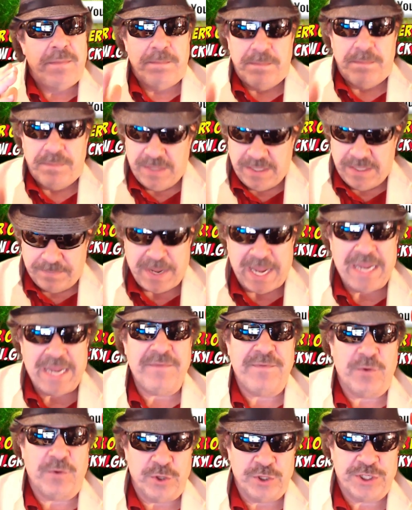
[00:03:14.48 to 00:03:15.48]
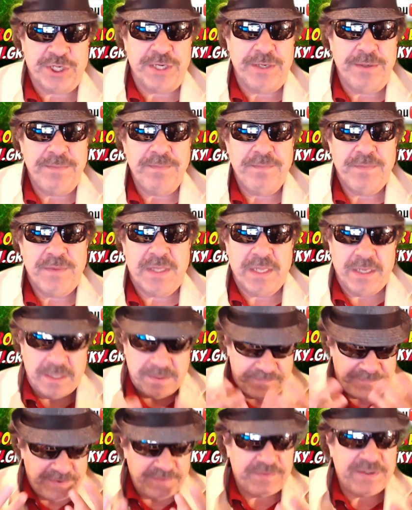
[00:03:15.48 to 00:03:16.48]
the paid version, the
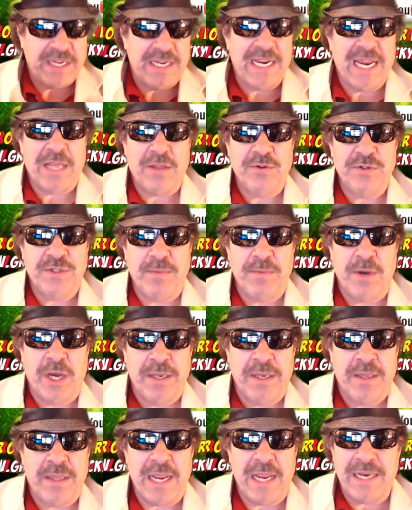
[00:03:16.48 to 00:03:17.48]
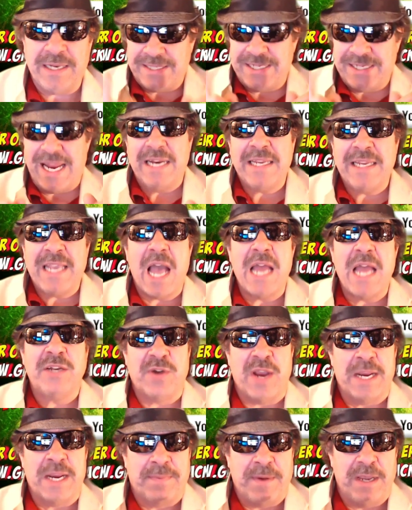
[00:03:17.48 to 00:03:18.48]
$15 a month, and it's not a
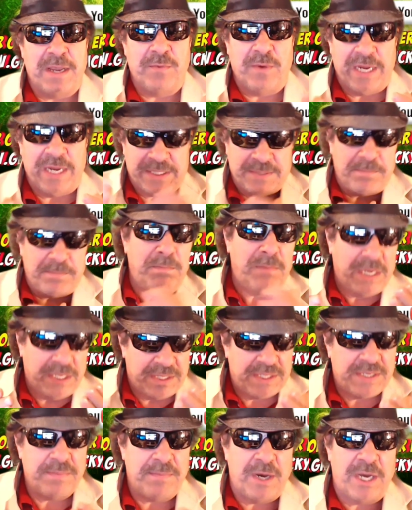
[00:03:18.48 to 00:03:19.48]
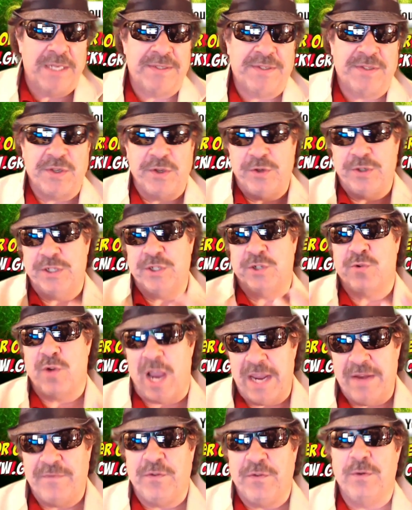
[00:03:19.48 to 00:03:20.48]
contract, by the way, it's month to month. So you can
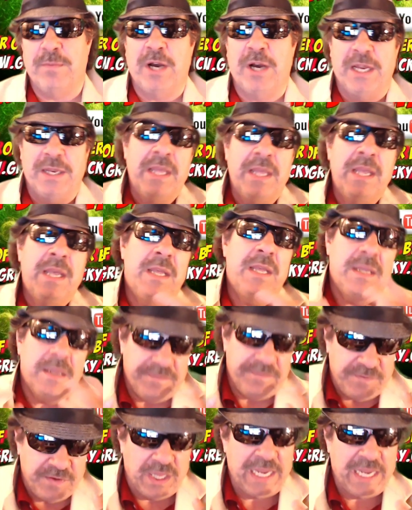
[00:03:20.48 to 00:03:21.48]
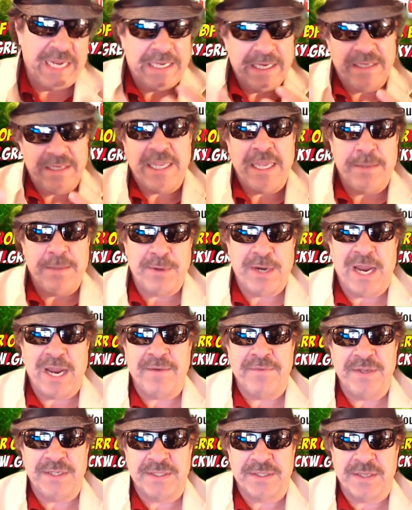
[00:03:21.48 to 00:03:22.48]
try it for a month. If you like it, keep it,
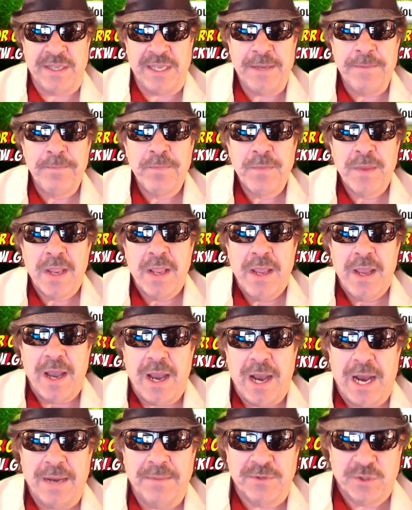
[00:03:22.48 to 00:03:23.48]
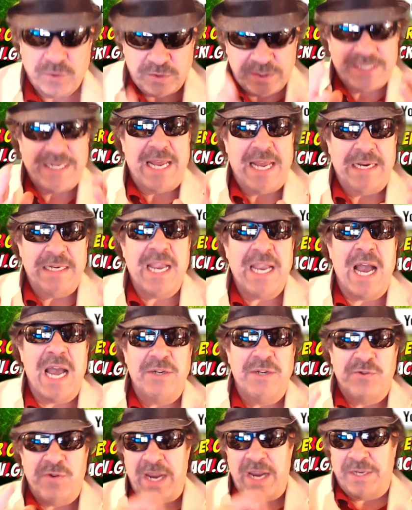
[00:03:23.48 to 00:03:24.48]
obviously. Um, so it's not a
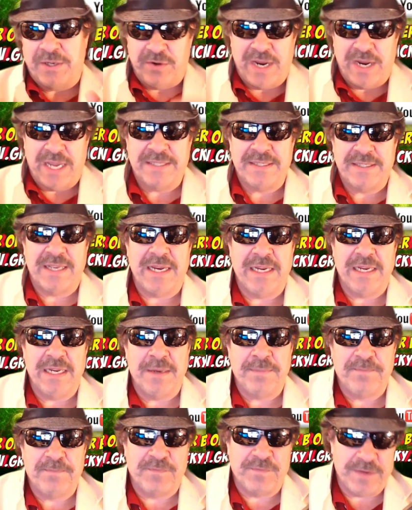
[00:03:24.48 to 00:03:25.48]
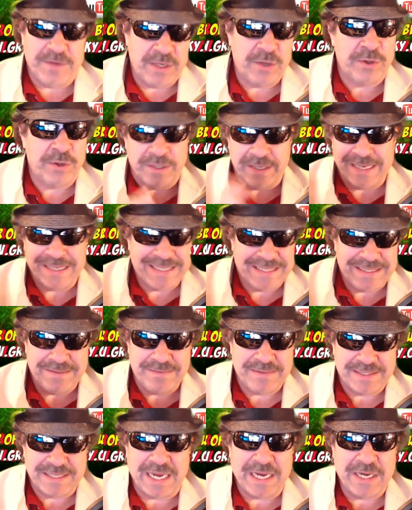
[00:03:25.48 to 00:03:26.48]
contract. You're not signing up, you know, you're not
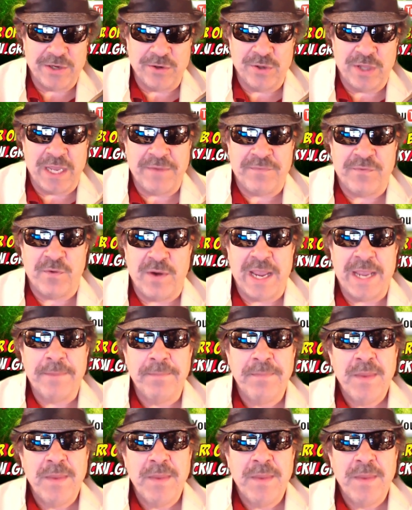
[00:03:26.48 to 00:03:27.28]
signing your life away.